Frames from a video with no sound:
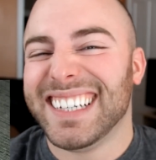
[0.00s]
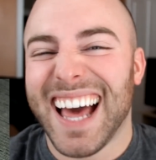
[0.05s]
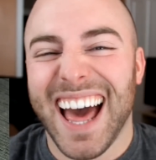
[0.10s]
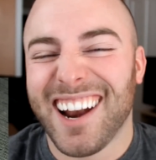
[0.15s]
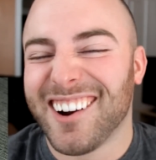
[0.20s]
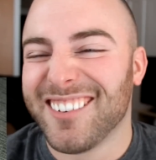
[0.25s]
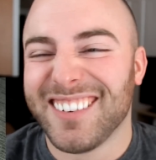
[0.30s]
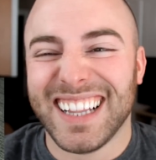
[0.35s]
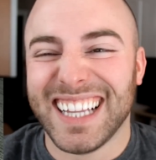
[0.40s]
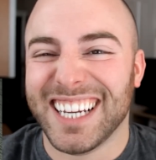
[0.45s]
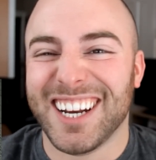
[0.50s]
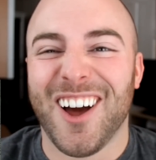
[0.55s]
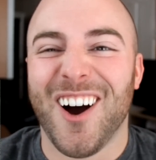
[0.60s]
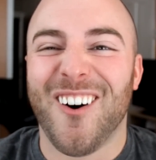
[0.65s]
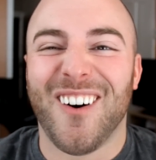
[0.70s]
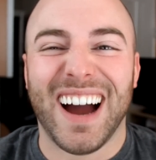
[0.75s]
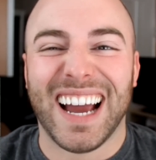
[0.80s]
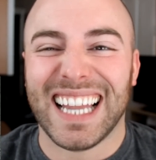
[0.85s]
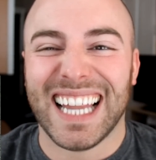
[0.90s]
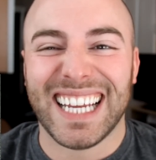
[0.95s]
I don't really
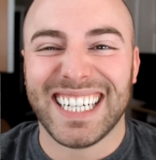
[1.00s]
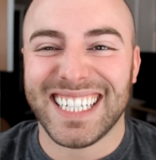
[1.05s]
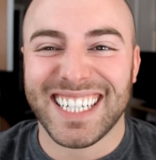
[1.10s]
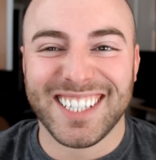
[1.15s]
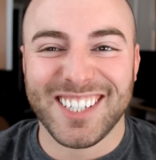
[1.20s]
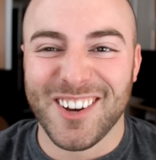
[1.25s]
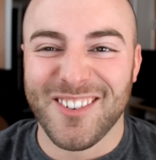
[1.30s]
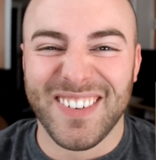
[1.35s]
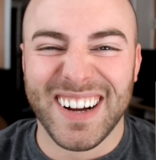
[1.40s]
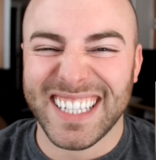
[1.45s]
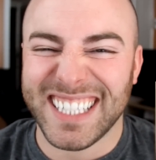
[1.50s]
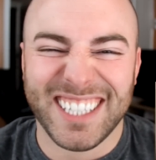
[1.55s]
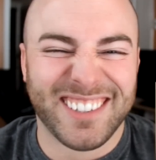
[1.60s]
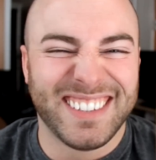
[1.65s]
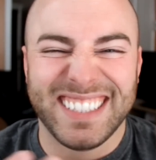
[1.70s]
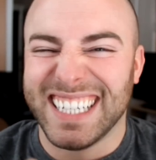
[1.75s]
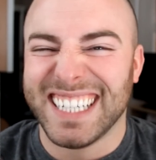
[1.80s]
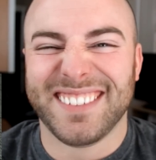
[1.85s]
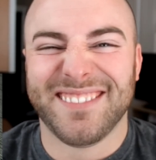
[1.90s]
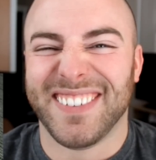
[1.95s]
know why I liked it so much. It
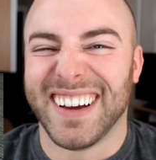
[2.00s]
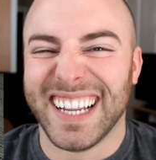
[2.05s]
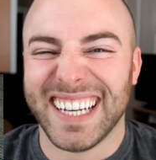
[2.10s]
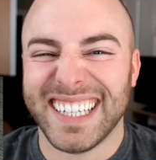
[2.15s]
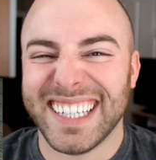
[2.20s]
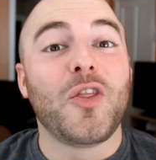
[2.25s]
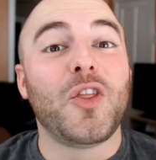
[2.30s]
was just fun.